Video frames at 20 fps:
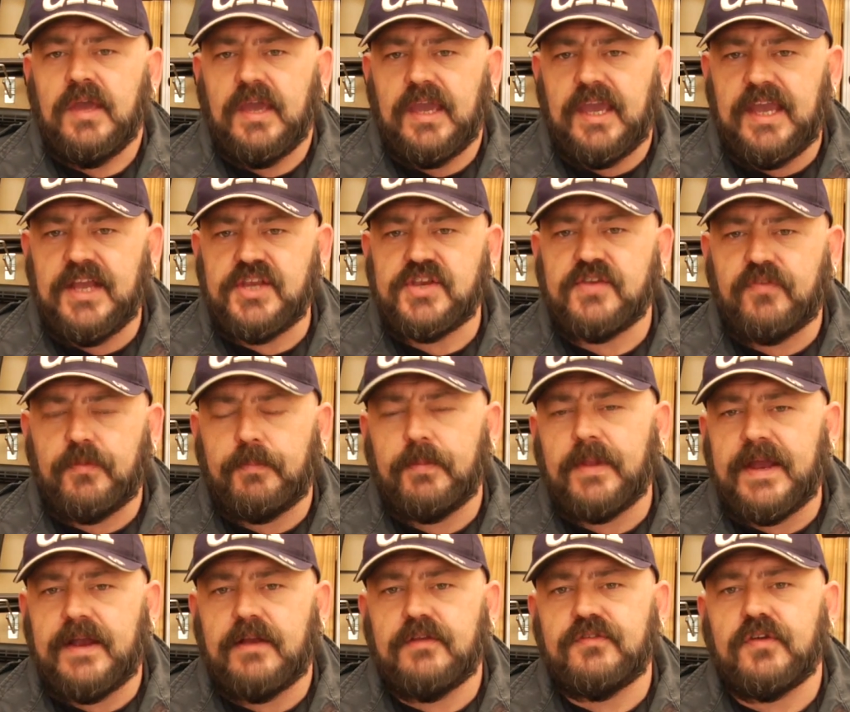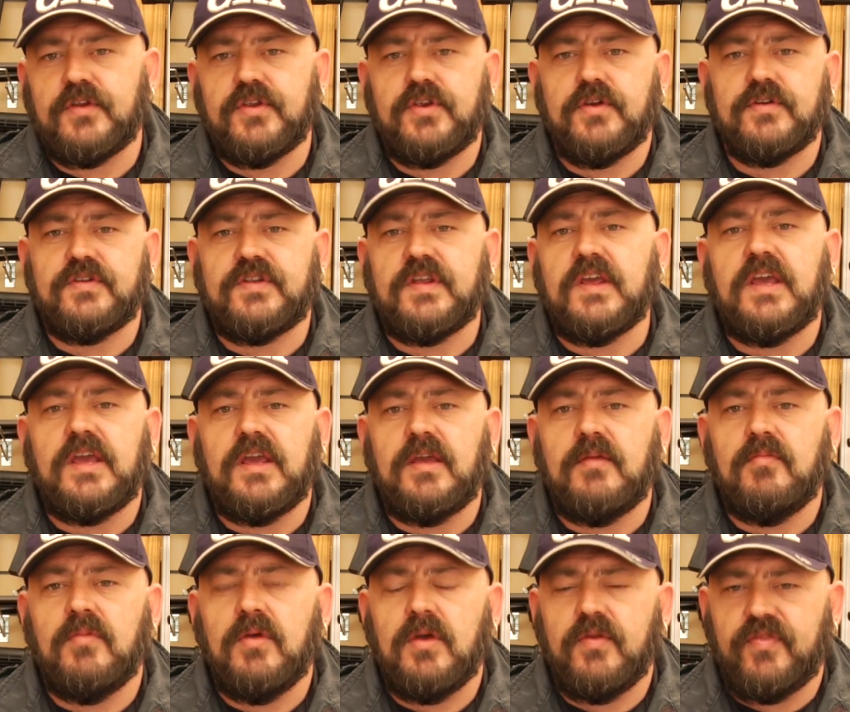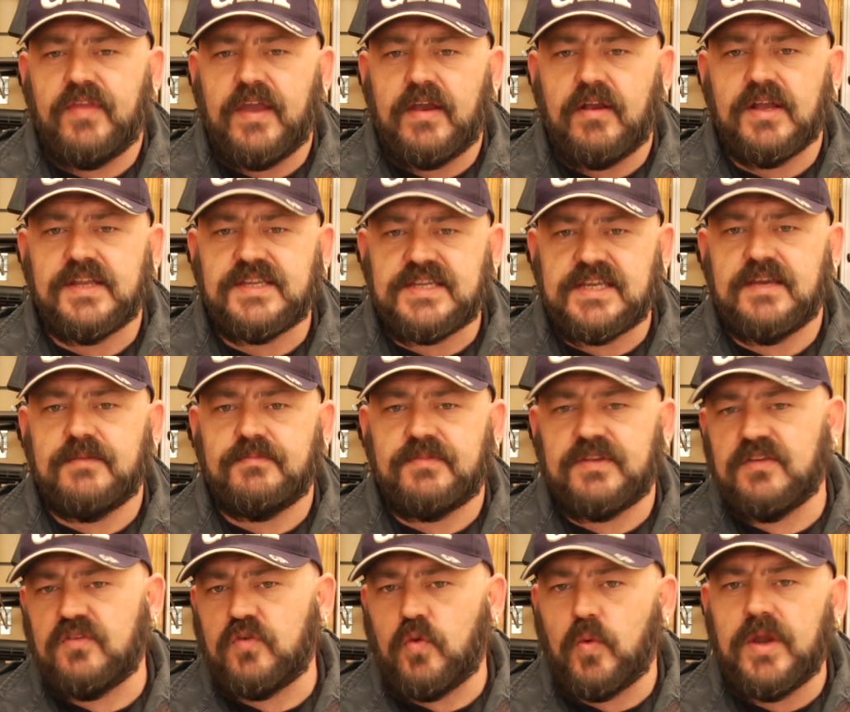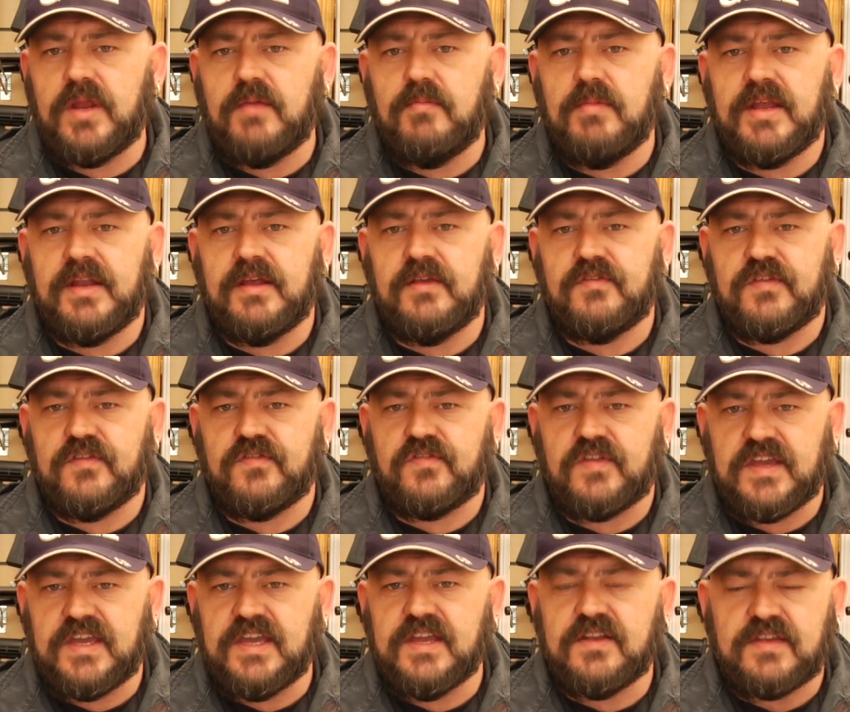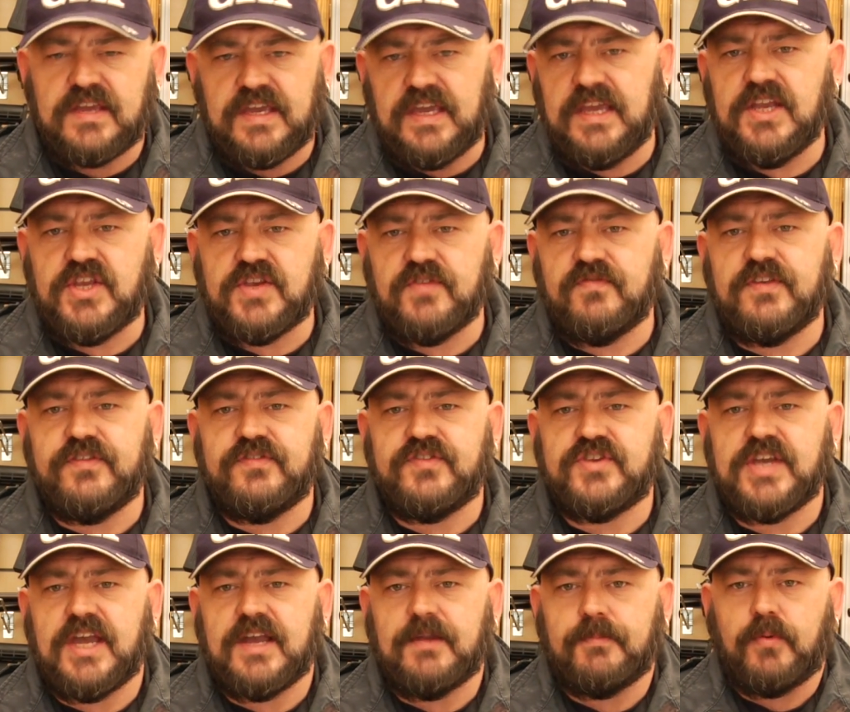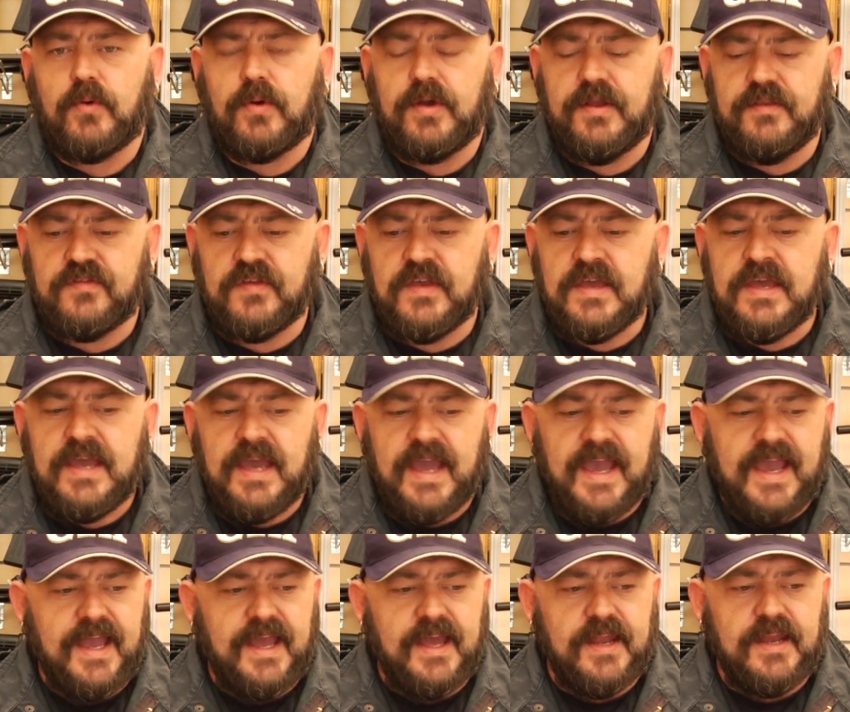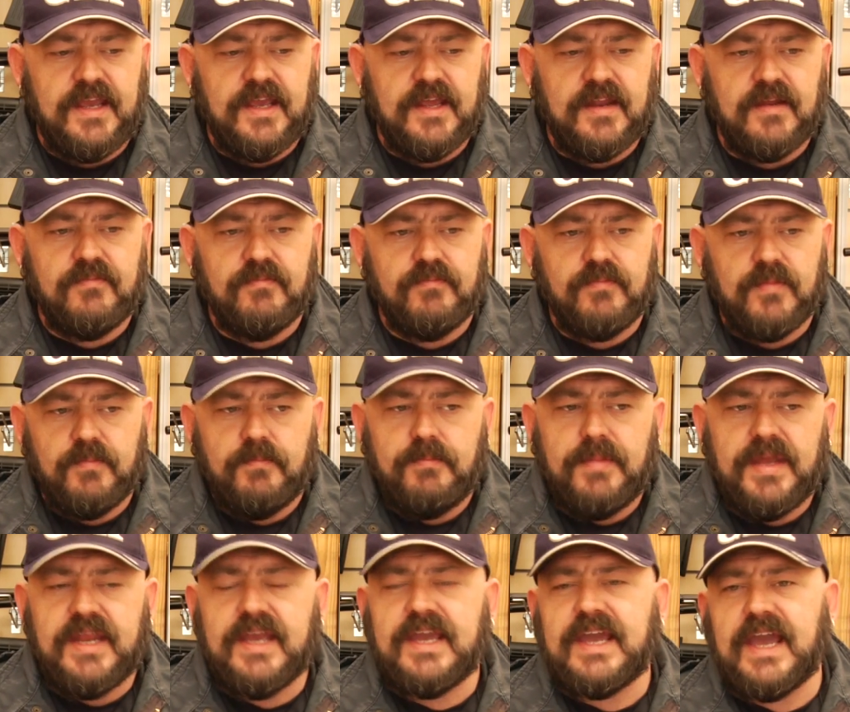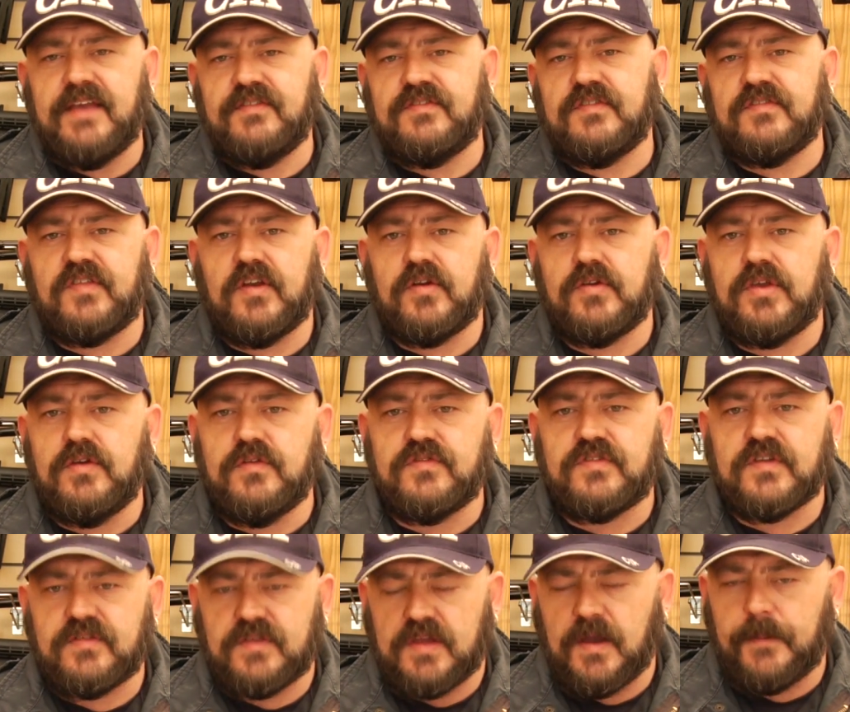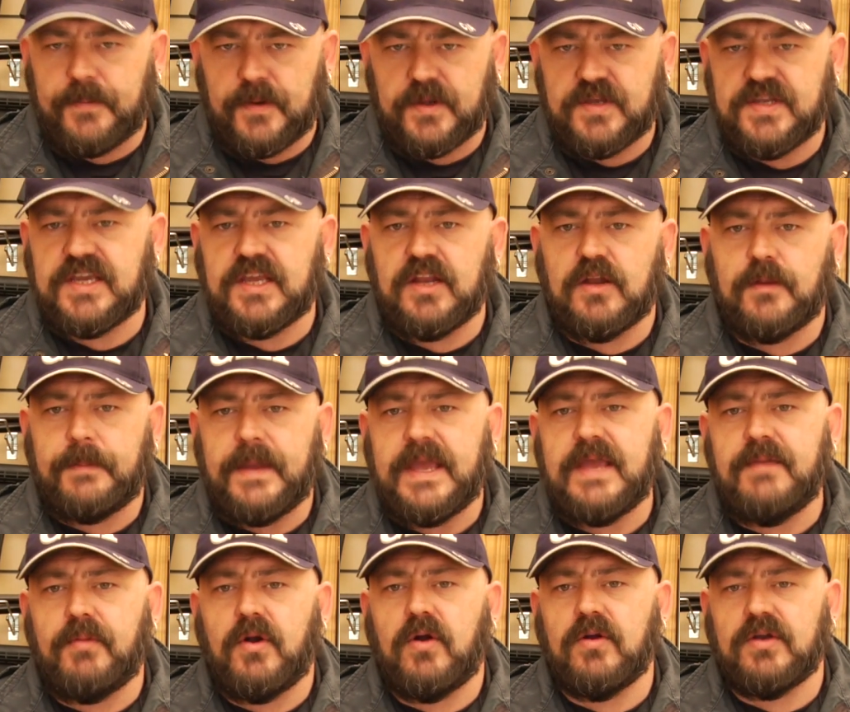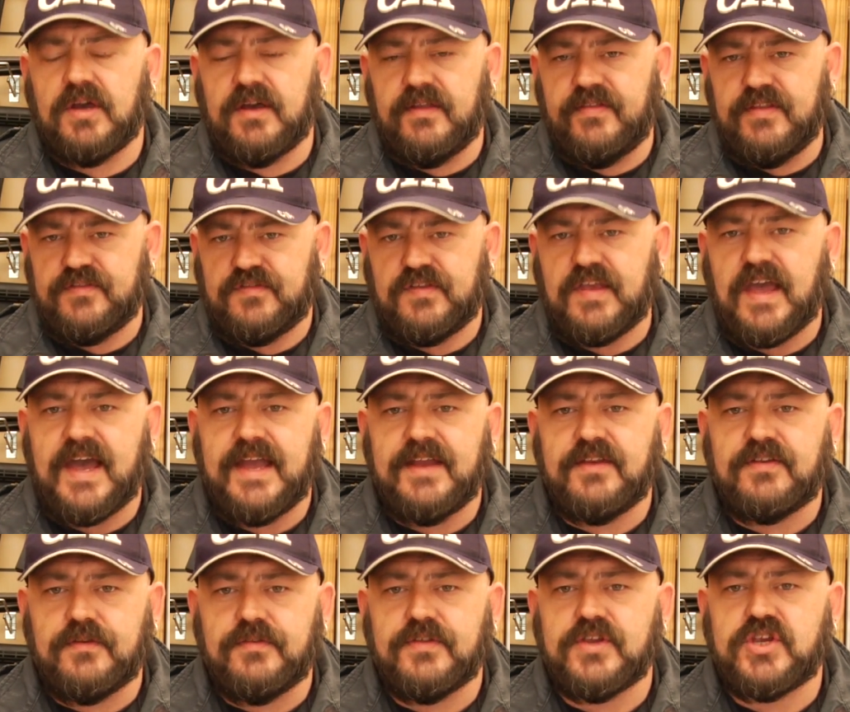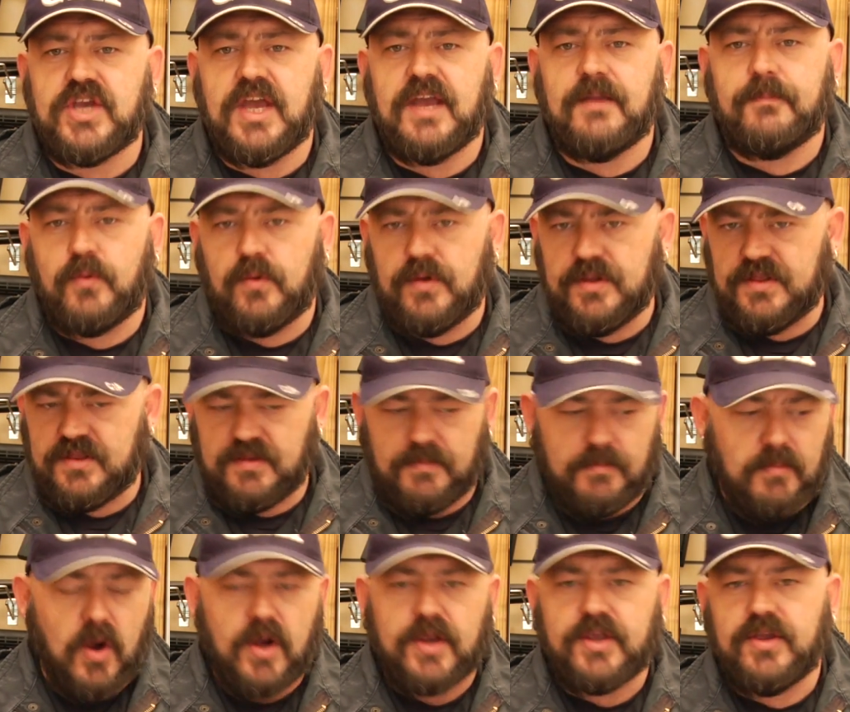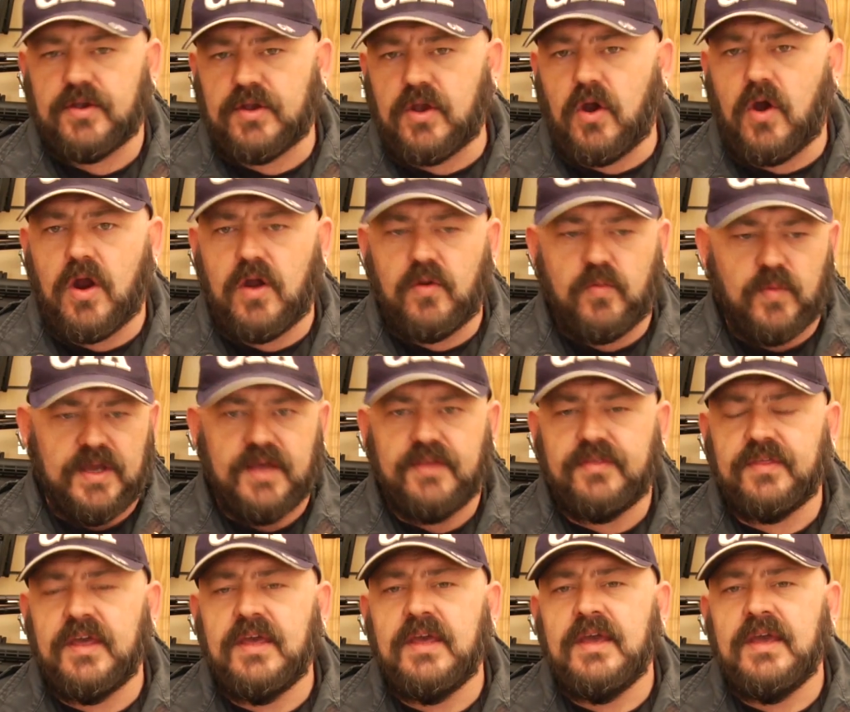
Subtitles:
Each of the players on your team, their attempt in 20 minutes is to get to each of these checkpoints, and in many cases they'll use a particular paintball gun that's tied to the checkpoint to mark your card with